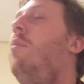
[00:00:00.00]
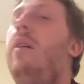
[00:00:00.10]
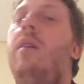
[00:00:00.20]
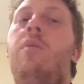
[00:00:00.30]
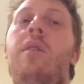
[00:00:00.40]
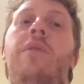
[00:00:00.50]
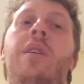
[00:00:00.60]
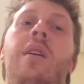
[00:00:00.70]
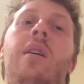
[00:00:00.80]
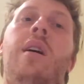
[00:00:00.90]
being one of
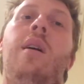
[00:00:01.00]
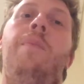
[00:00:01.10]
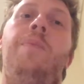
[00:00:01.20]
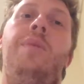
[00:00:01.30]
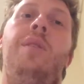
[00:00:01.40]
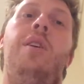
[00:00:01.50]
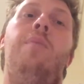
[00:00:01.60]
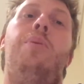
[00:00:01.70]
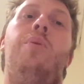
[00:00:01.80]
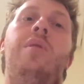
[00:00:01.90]
the
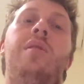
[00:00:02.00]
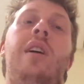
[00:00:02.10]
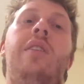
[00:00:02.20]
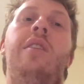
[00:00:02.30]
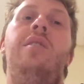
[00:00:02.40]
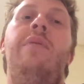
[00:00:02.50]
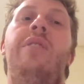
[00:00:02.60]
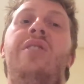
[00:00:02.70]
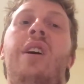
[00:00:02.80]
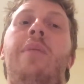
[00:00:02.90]
poorest areas of
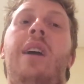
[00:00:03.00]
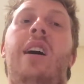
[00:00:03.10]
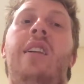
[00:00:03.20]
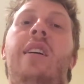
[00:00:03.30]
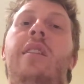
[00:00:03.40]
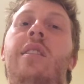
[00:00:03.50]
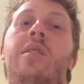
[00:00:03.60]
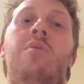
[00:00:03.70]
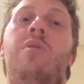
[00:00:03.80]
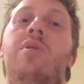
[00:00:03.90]
the subcontinent.
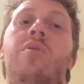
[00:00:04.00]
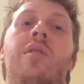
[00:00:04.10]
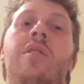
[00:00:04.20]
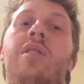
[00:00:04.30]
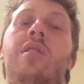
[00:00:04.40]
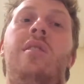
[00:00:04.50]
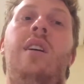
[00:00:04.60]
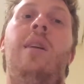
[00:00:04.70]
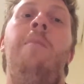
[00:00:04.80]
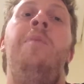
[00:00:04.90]
This was really just
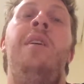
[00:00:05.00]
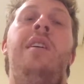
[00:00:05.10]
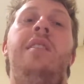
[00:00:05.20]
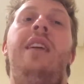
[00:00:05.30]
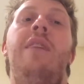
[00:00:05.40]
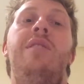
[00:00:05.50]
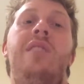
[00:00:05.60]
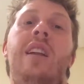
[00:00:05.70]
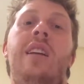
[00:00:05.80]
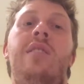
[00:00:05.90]

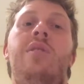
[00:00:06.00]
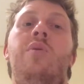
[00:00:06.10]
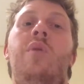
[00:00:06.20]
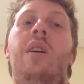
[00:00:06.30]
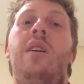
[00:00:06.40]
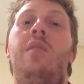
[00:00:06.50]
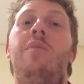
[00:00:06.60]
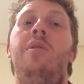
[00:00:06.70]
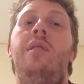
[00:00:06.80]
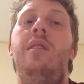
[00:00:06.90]
devastating to
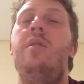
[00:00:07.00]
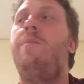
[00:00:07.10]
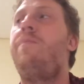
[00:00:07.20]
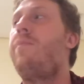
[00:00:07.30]
communities.